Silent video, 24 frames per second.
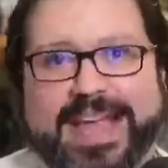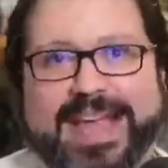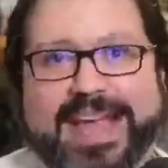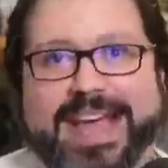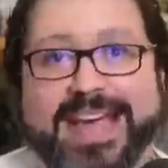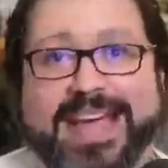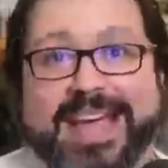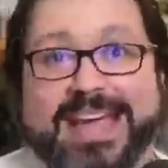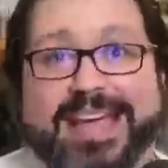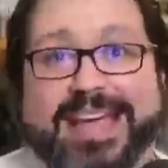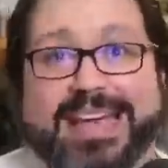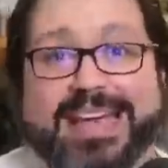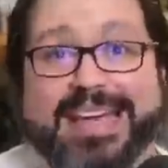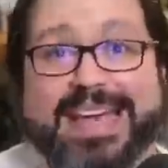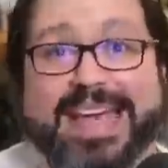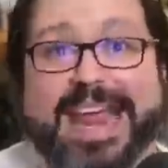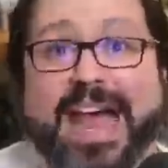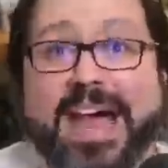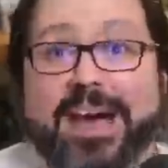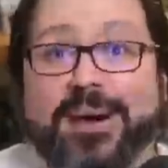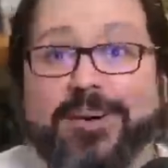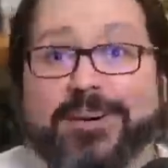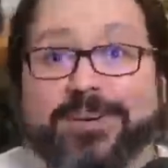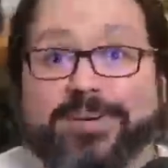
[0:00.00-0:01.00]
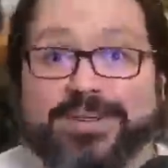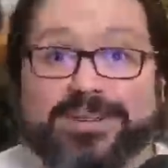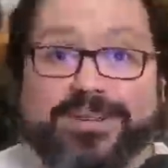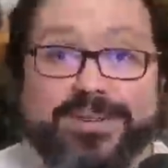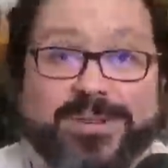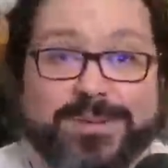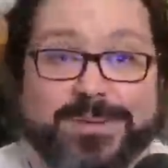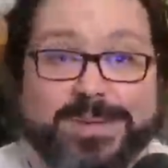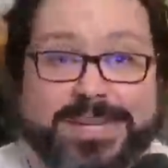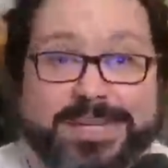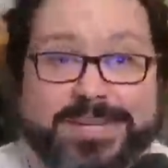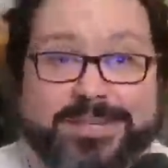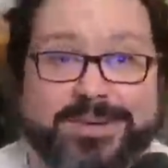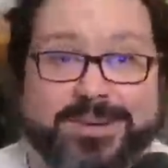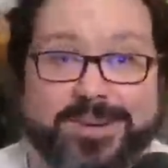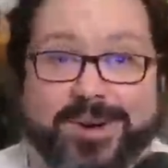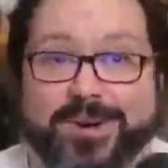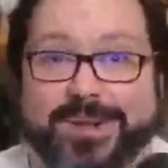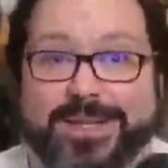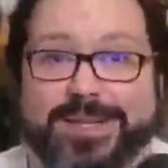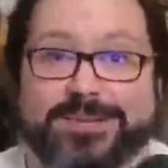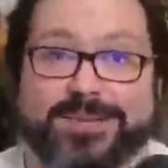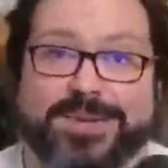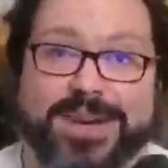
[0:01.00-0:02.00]
Now you don't need to
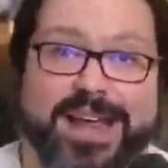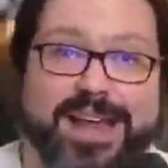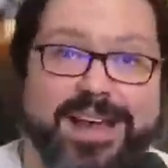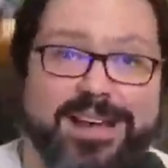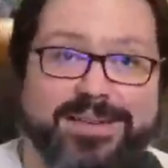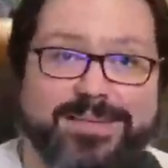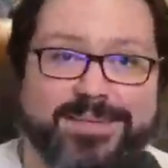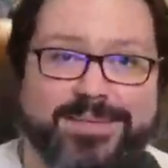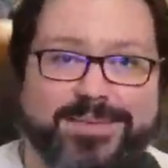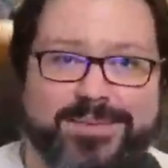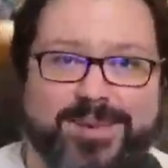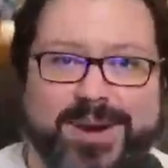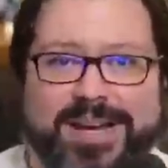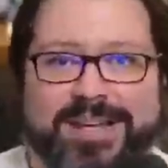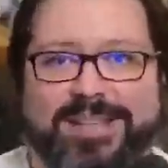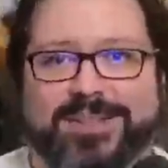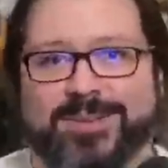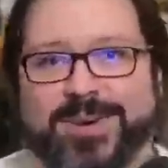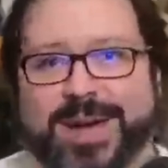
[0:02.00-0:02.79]
go into negative strength to